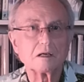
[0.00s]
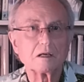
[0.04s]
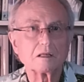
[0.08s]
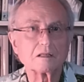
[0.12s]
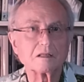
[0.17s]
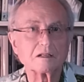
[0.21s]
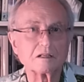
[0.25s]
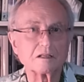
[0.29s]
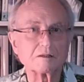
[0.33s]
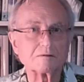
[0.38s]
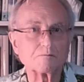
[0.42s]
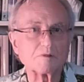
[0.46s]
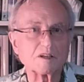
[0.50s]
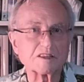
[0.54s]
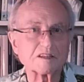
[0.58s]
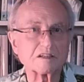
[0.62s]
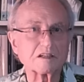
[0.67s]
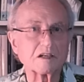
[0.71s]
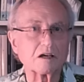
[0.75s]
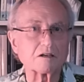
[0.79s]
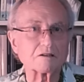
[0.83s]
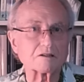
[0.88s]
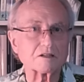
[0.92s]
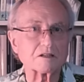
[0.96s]
And, well, the
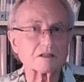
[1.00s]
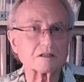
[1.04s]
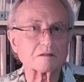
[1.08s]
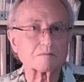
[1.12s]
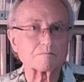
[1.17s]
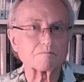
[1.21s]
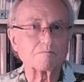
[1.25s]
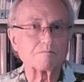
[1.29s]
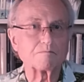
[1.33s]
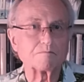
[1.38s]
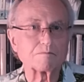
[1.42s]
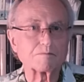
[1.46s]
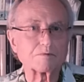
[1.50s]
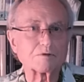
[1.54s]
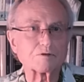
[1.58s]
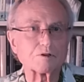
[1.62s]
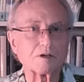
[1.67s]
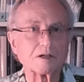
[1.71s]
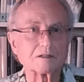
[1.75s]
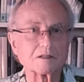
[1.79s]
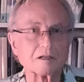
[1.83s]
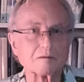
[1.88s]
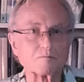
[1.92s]
Nazis tried it